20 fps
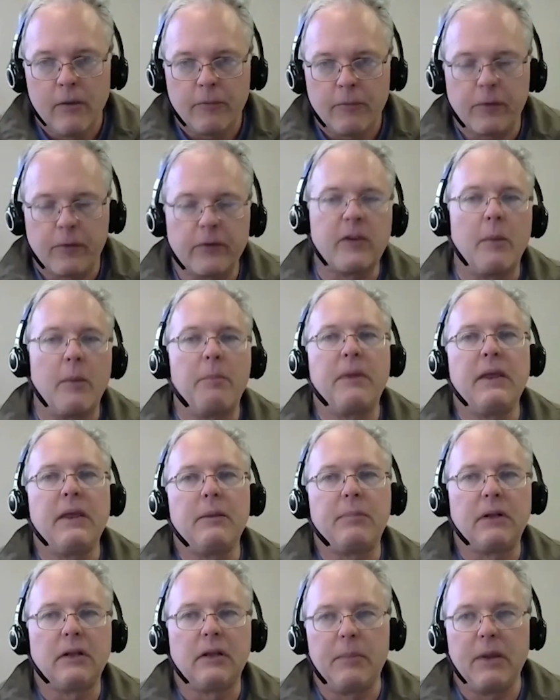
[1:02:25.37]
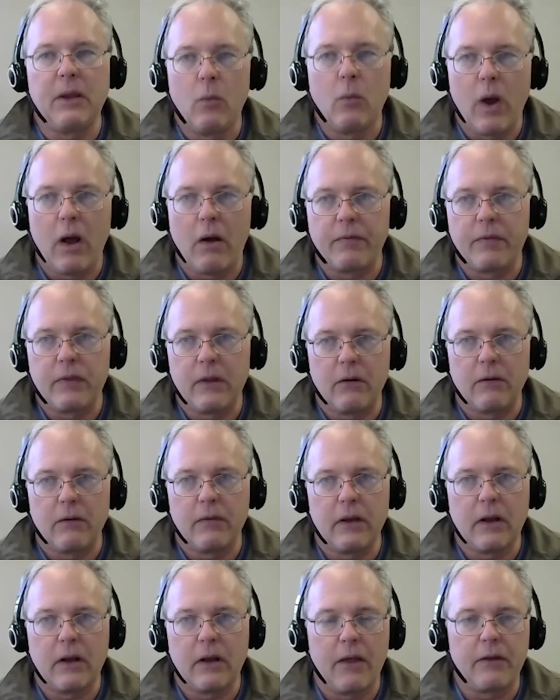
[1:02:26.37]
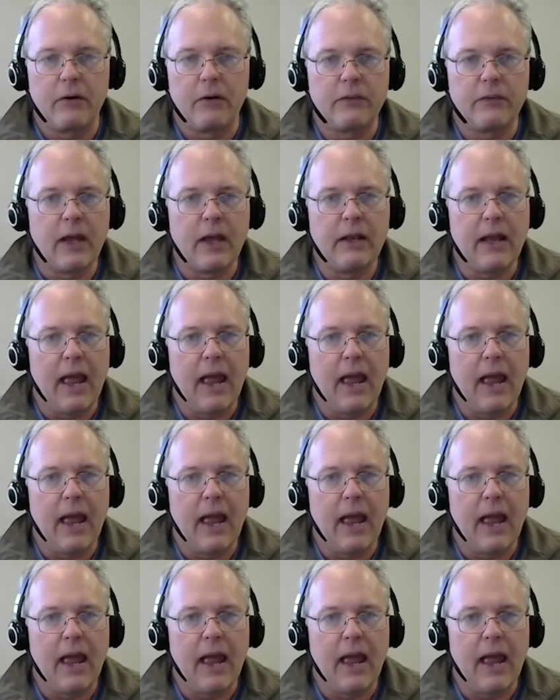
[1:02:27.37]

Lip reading: for some people to be wealthier than others.